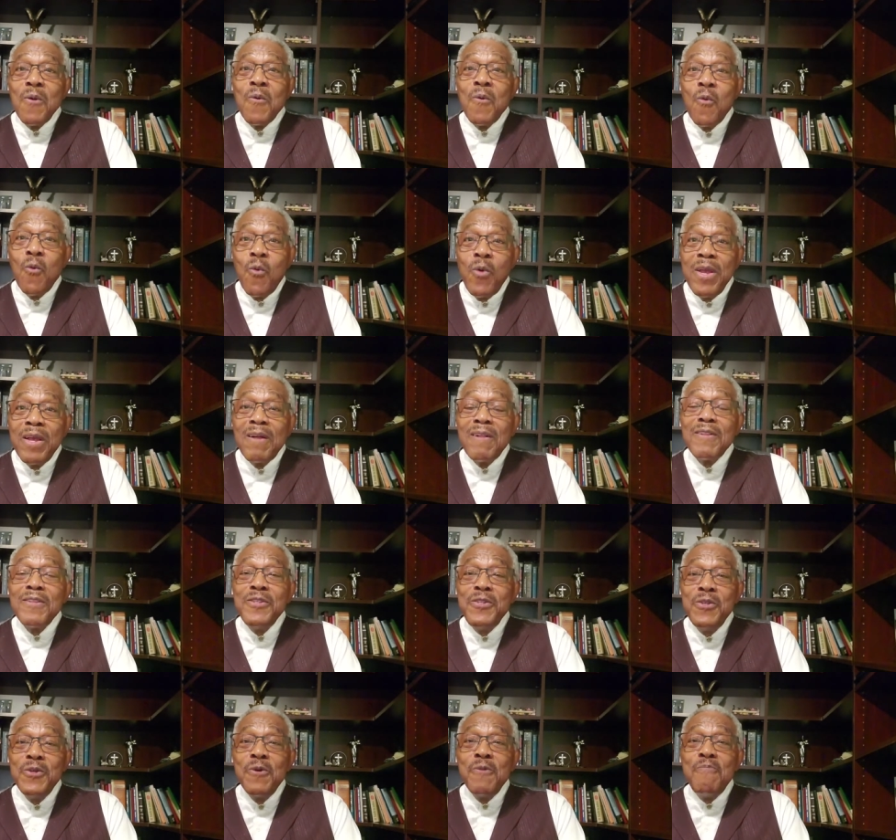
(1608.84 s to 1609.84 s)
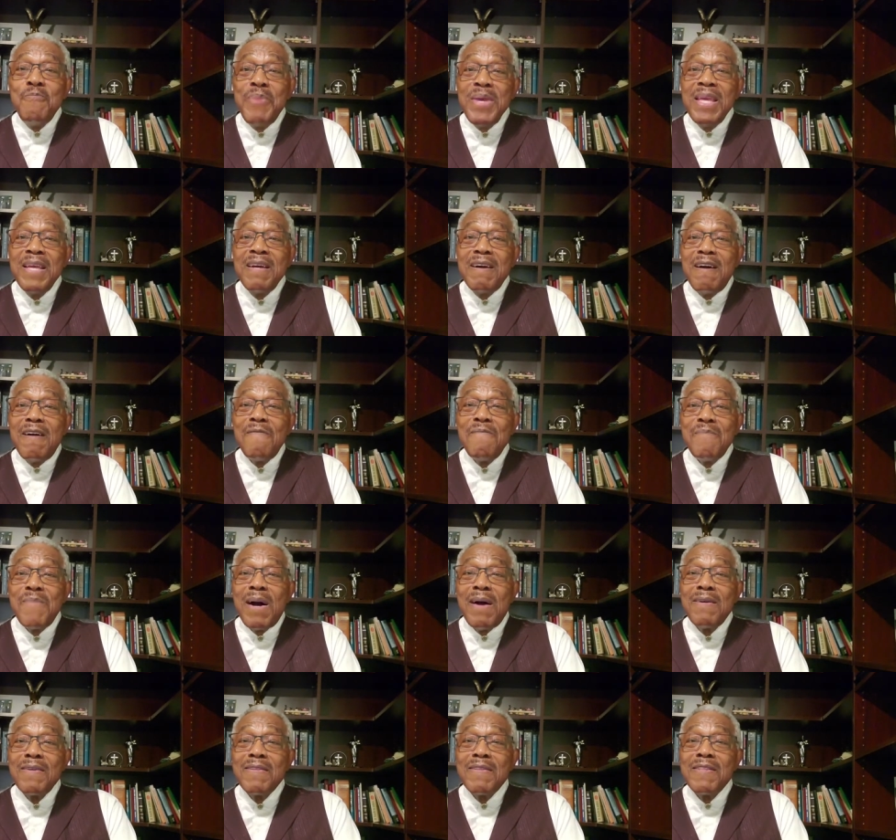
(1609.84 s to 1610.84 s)
will you be
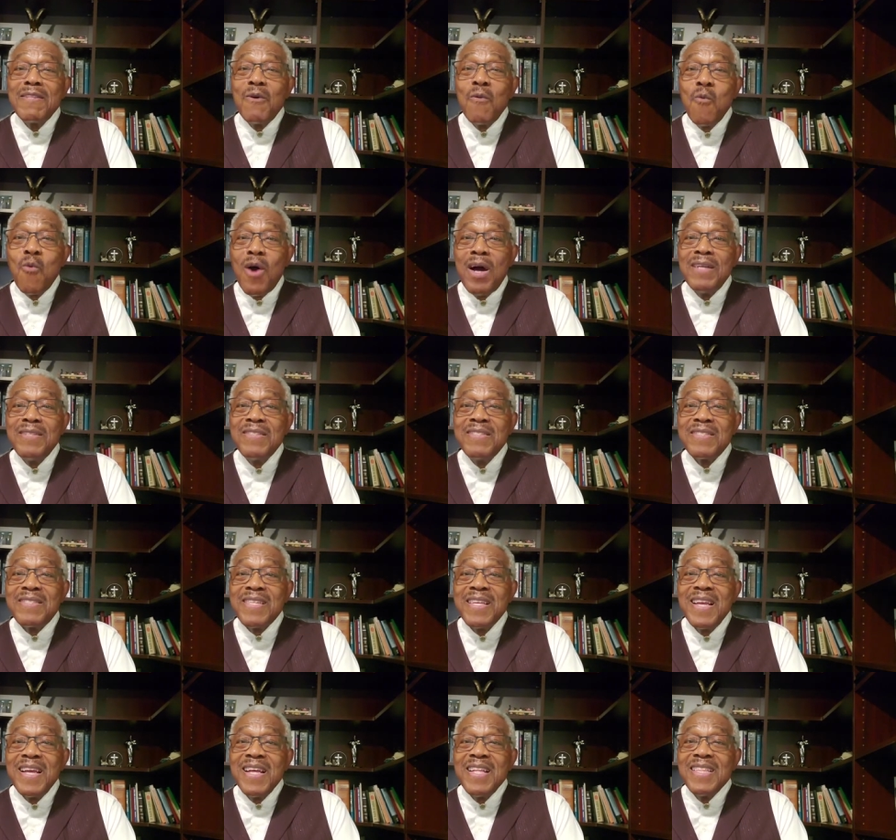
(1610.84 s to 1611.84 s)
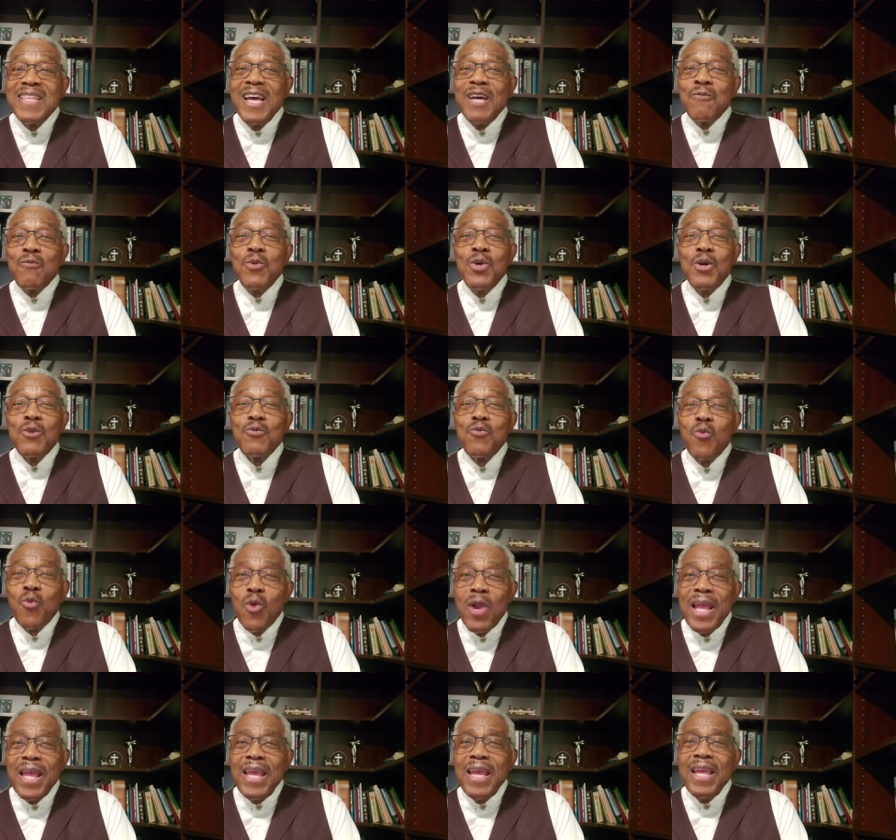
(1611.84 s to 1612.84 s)
among the ones that will
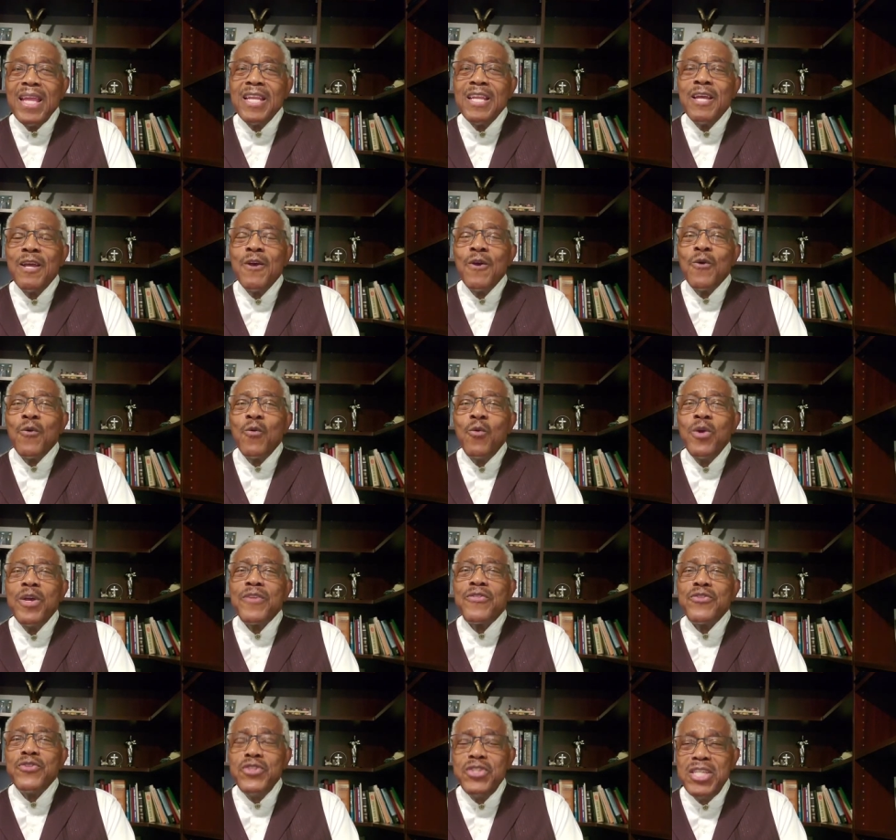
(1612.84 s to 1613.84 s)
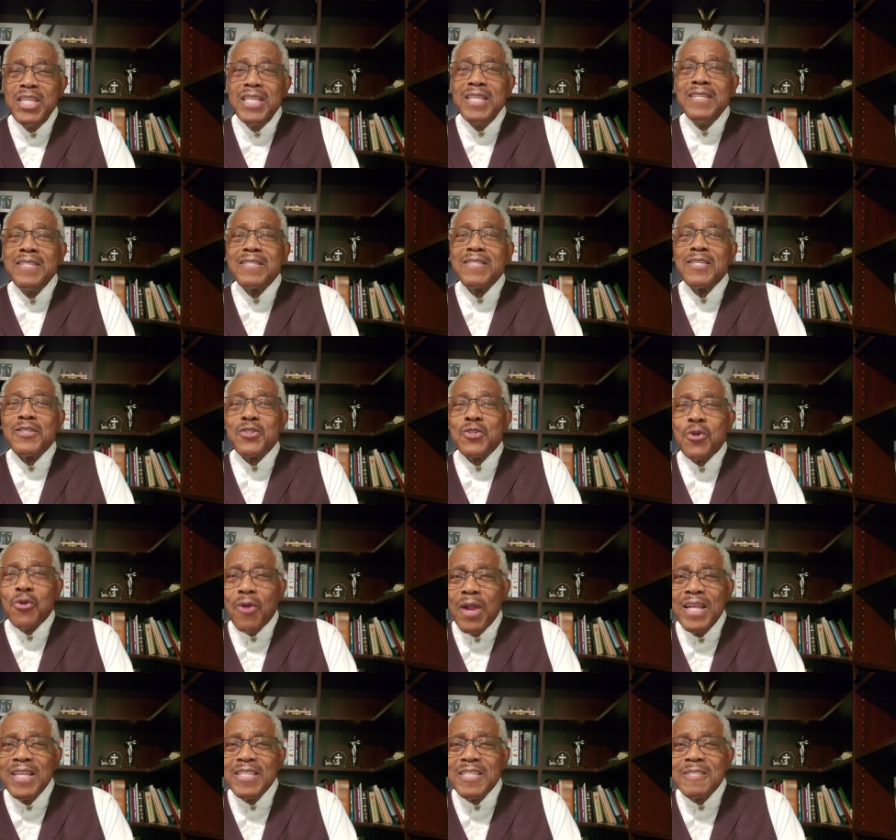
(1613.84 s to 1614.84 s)
reign with Jesus
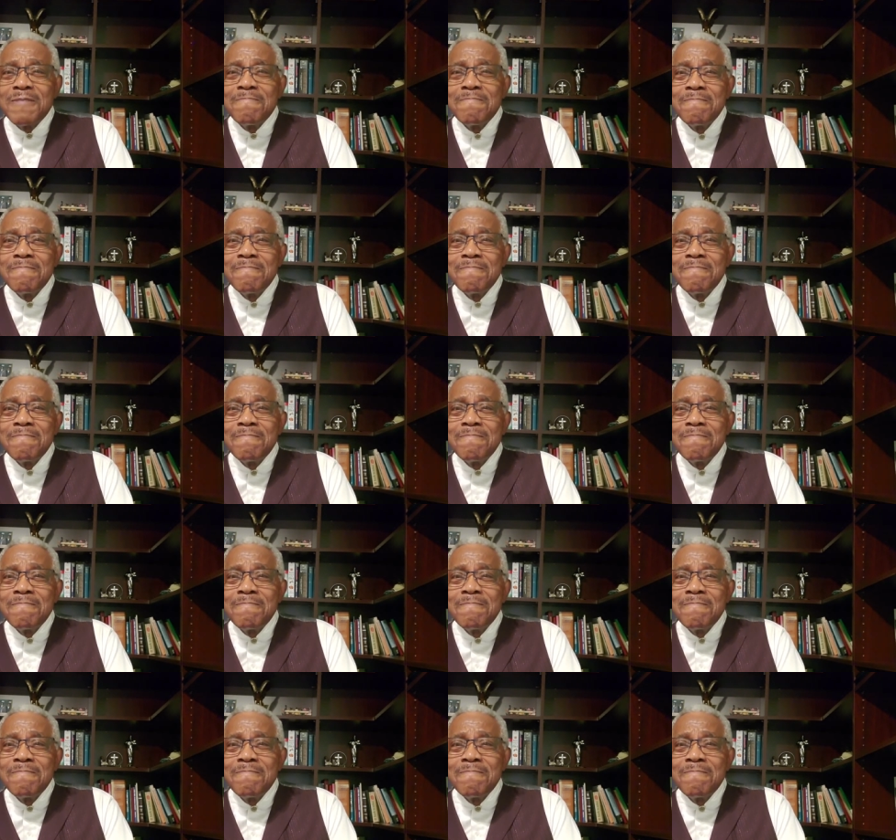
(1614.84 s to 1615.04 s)
Christ?